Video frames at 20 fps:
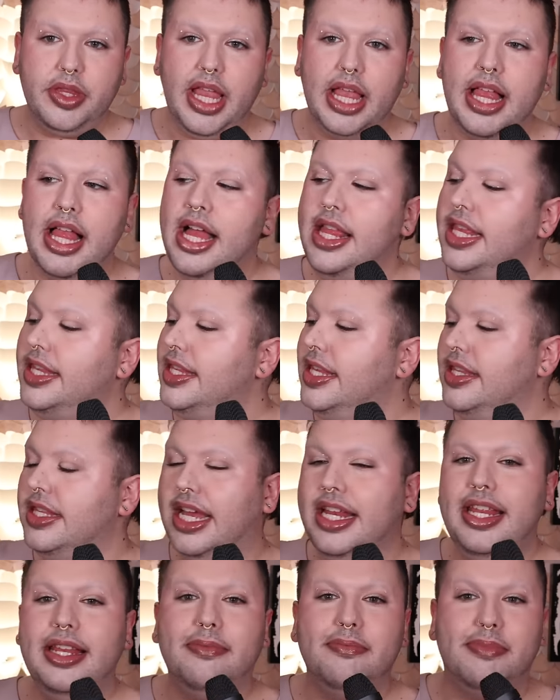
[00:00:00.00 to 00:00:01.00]
this is I
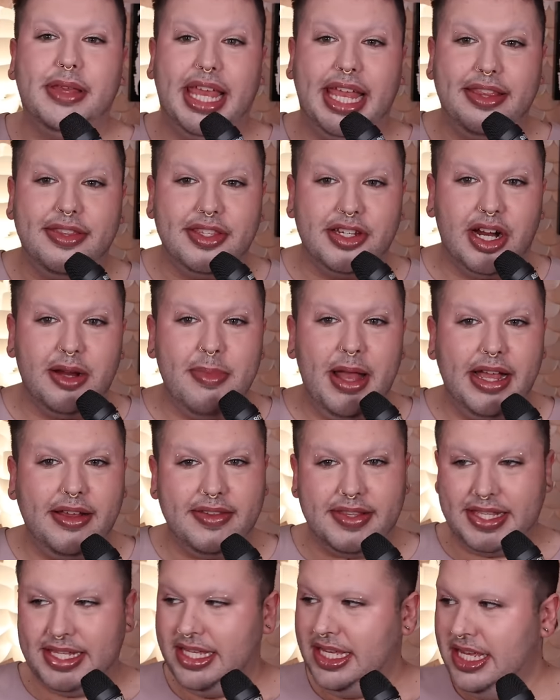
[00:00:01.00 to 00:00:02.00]
didn't get
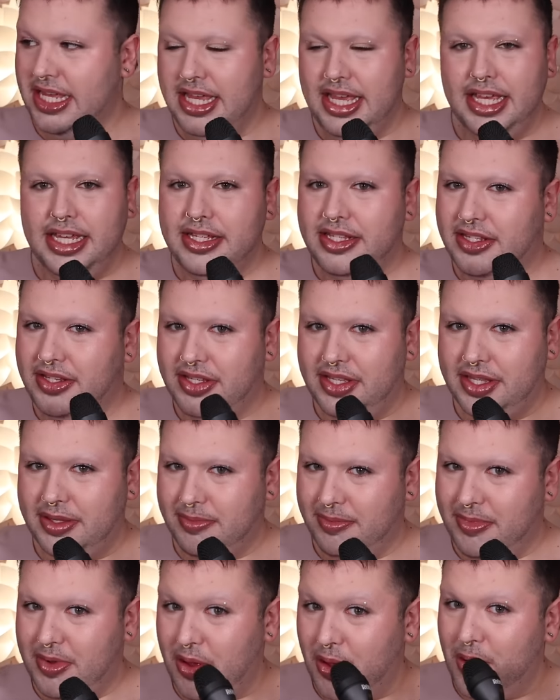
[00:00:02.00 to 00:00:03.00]
Starbucks. It's just
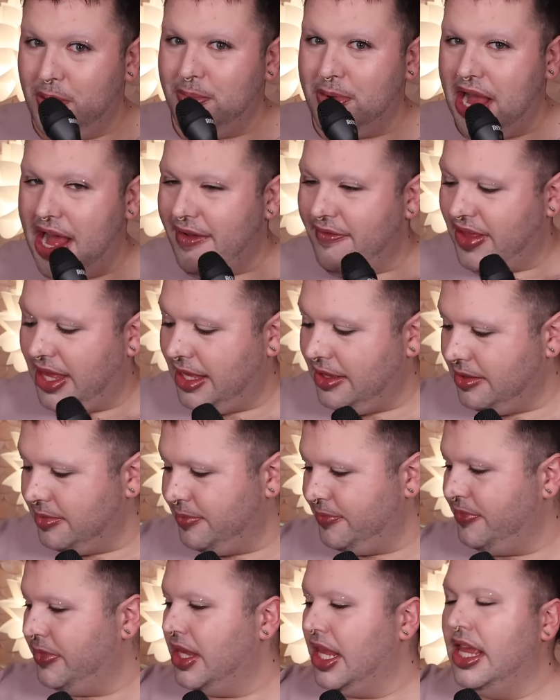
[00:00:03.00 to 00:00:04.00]
home coffee
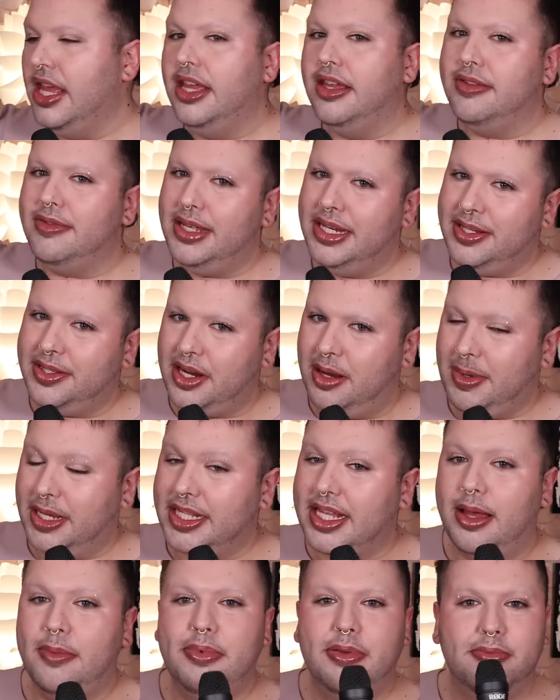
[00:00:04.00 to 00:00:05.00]
in a Starbucks
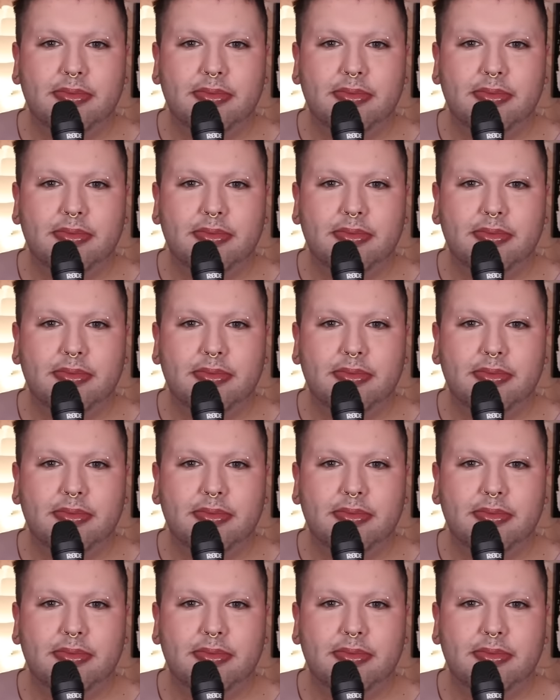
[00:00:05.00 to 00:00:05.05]
cup.